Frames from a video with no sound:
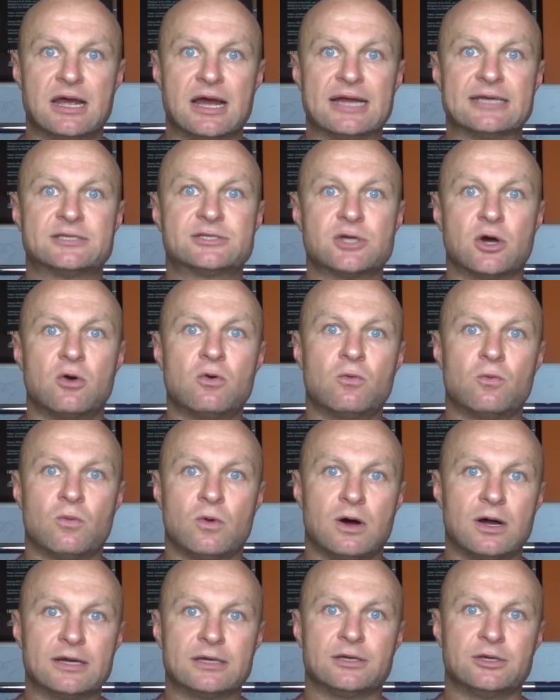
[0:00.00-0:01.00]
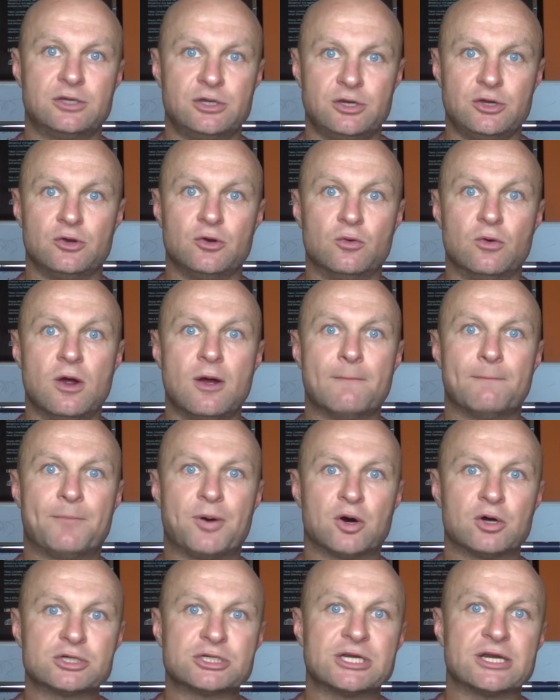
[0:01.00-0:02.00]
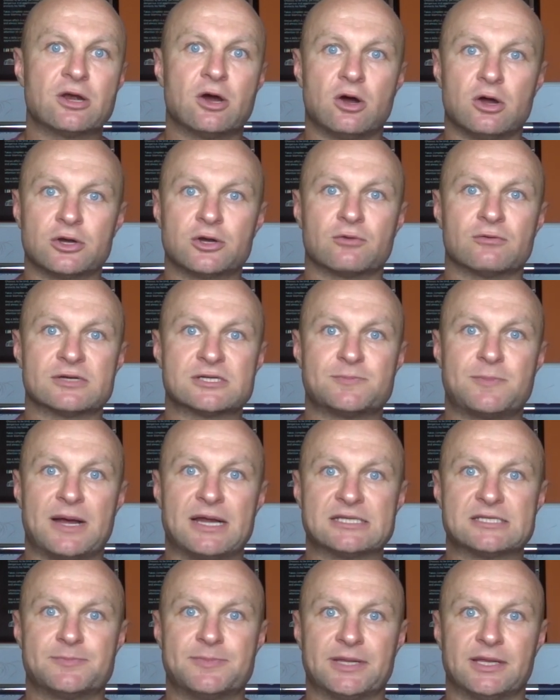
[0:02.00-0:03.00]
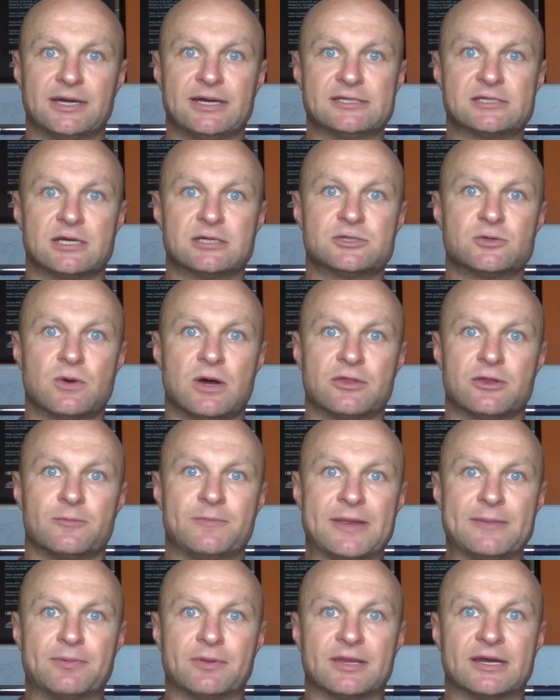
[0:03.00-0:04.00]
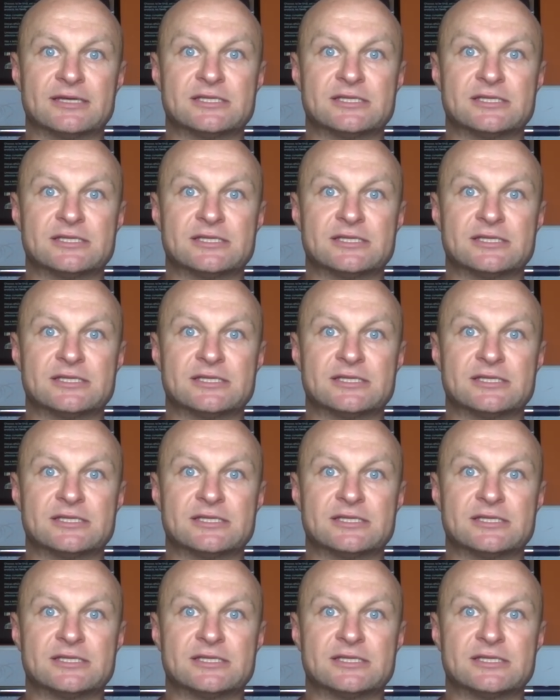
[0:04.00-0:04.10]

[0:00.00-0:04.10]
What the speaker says: I don't want you pushing all your responsibilities onto other people.